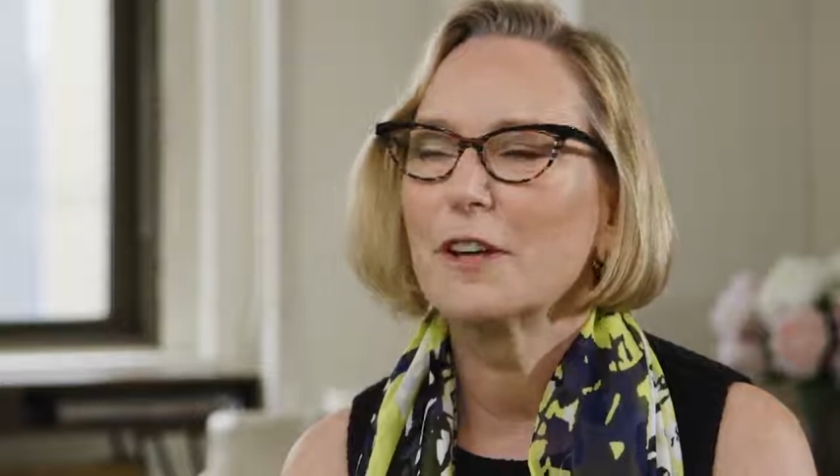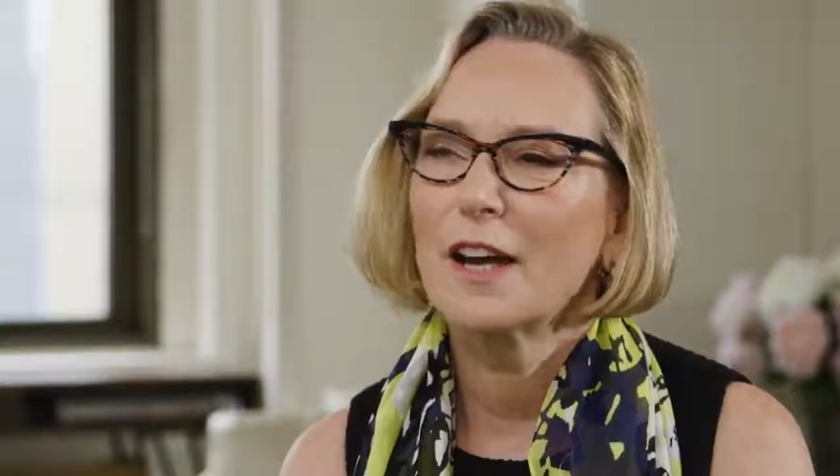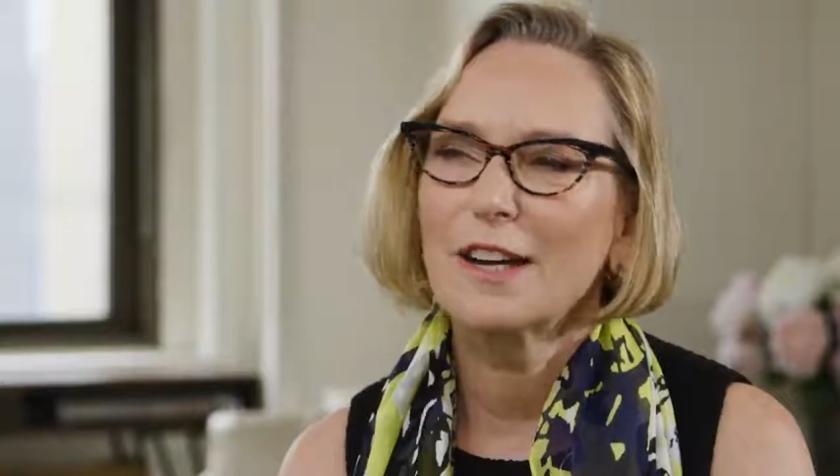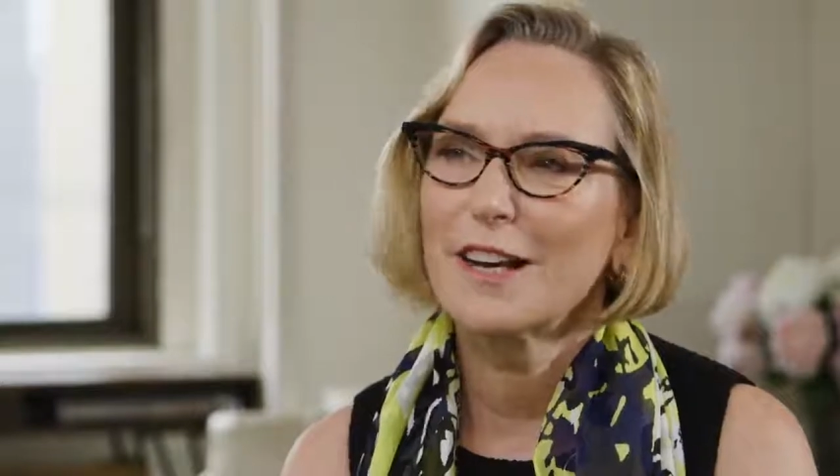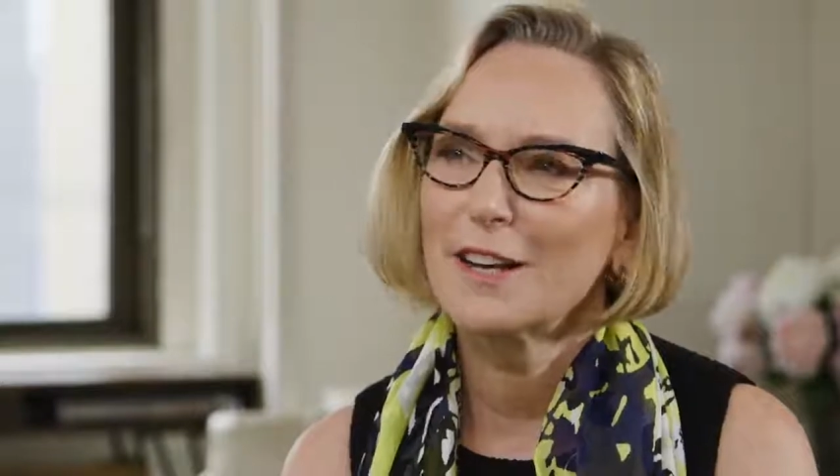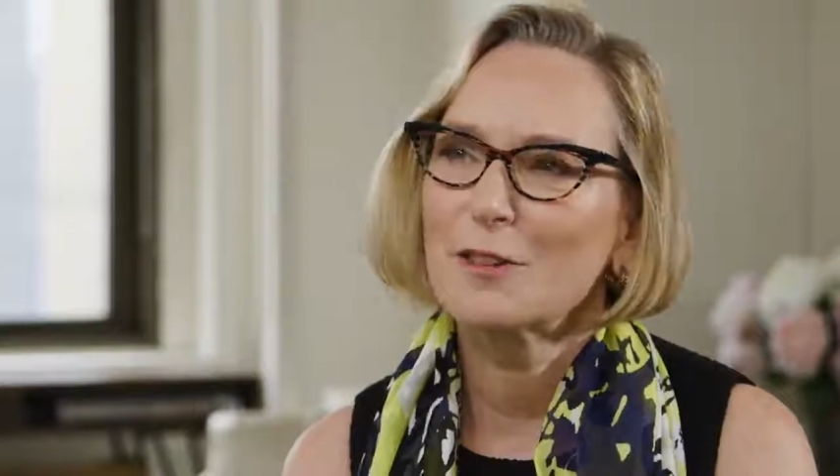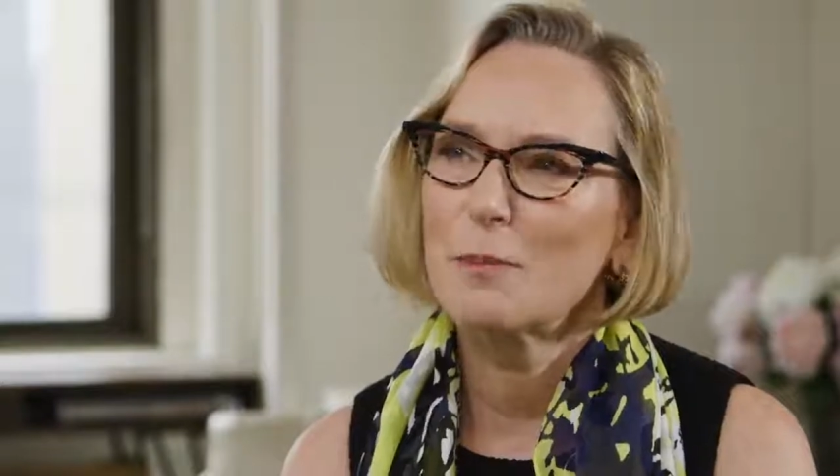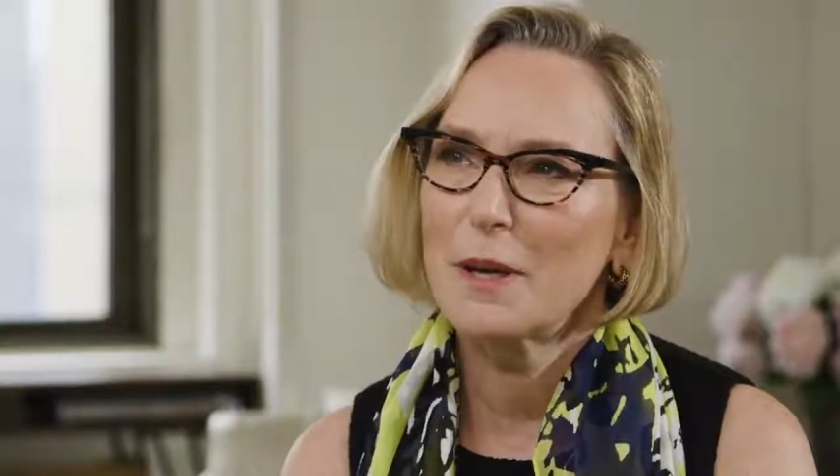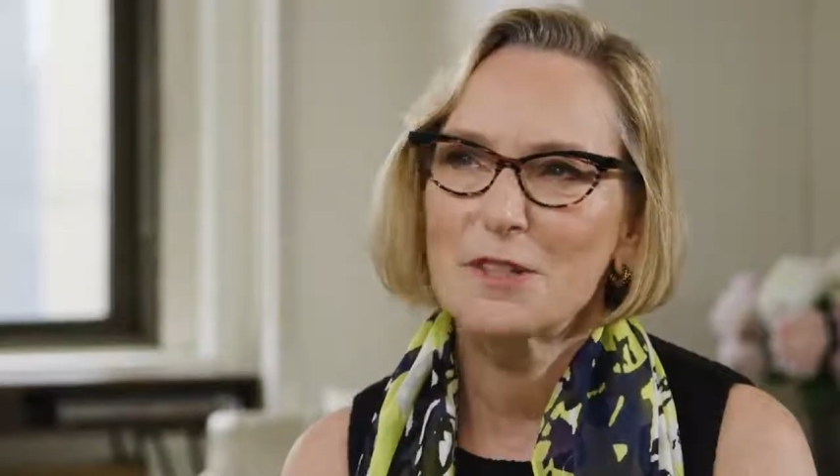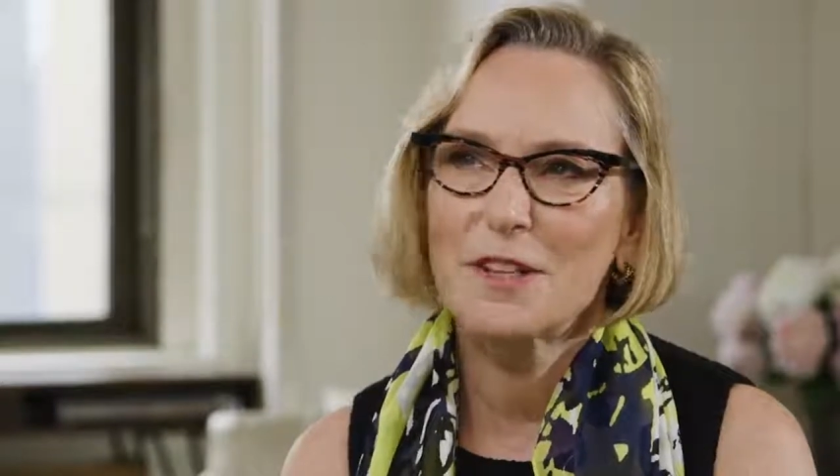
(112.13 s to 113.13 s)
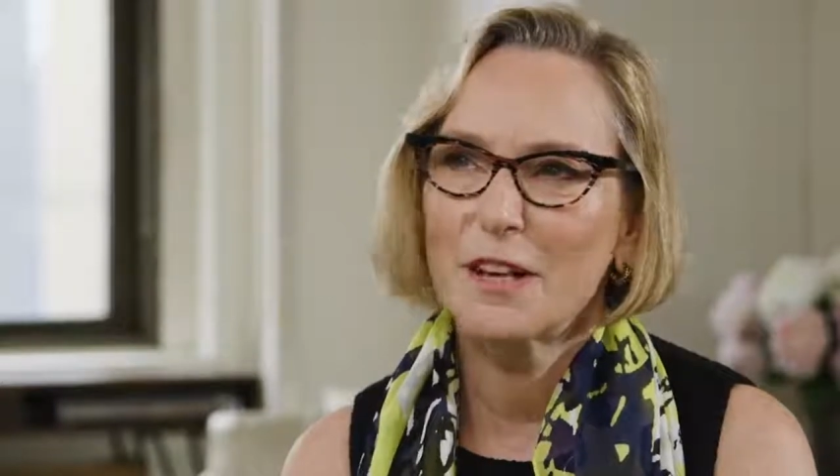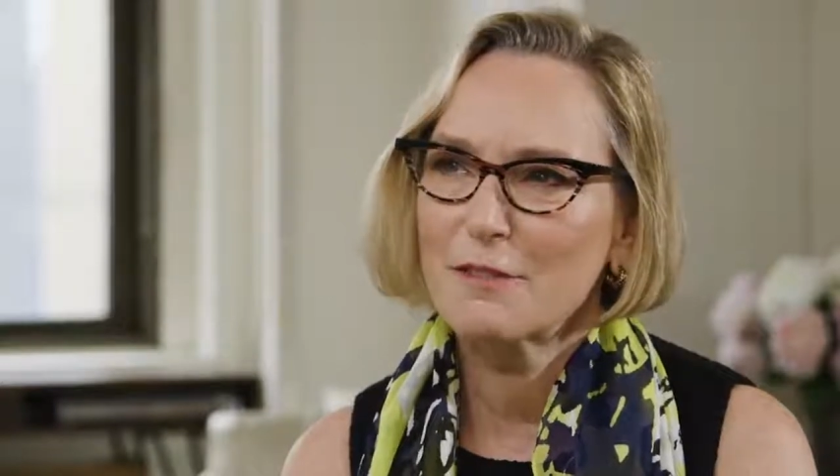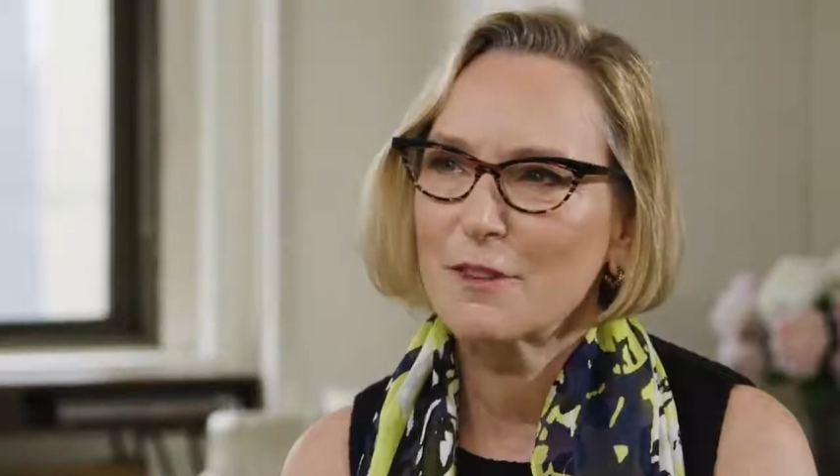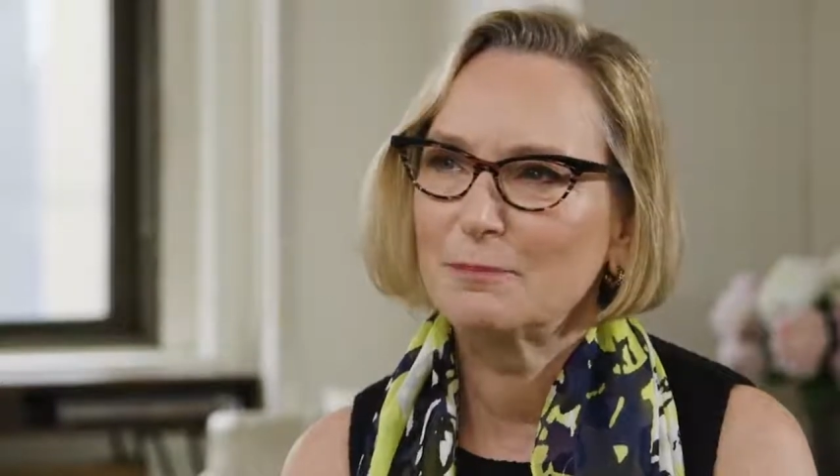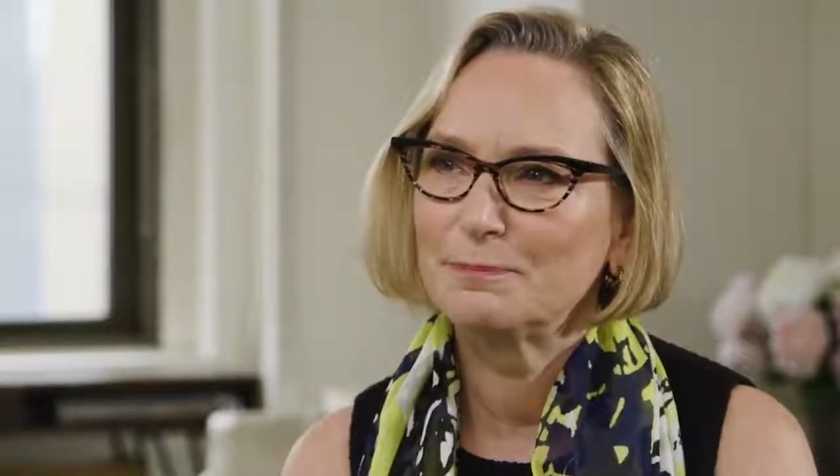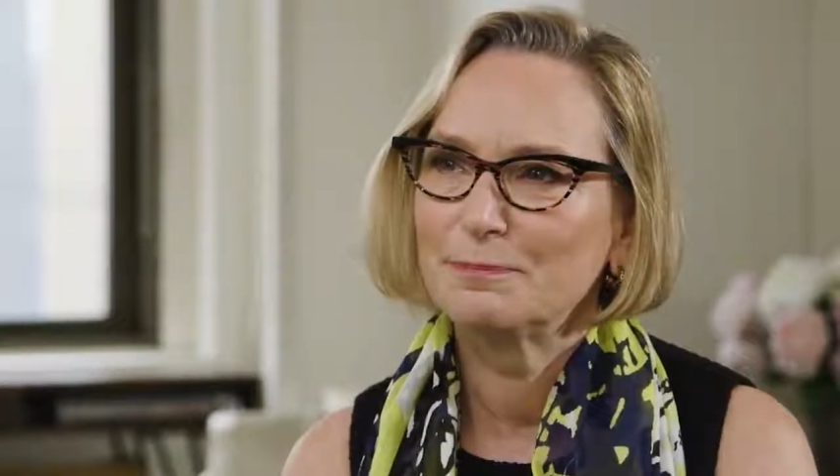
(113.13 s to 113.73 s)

out how to get the best out of them.